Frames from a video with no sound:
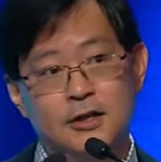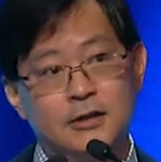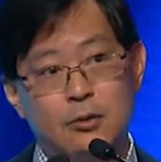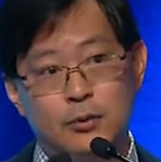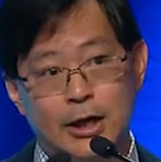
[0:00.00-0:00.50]

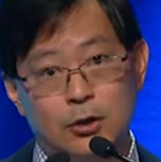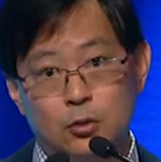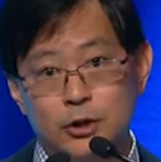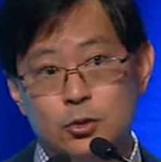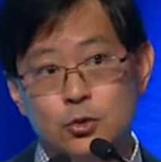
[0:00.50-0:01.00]
Now, we can
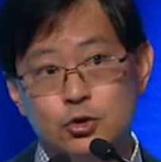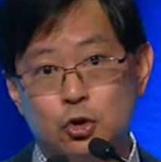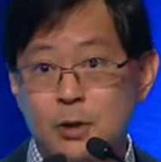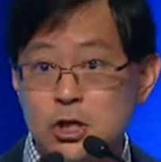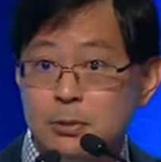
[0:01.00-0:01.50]
only do so
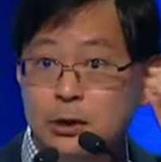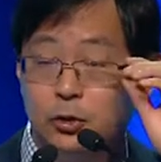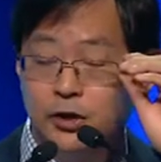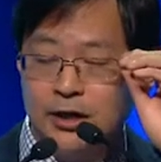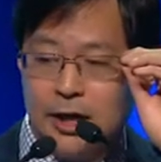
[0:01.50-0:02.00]
much by
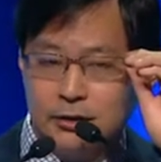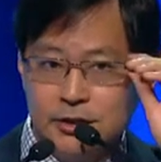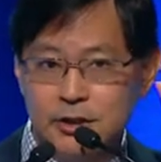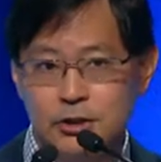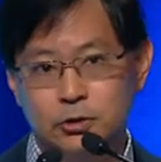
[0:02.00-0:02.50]
looking at
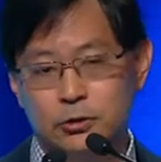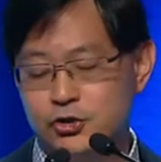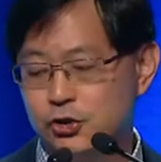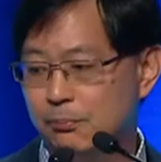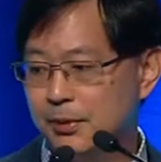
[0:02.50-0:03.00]
these histological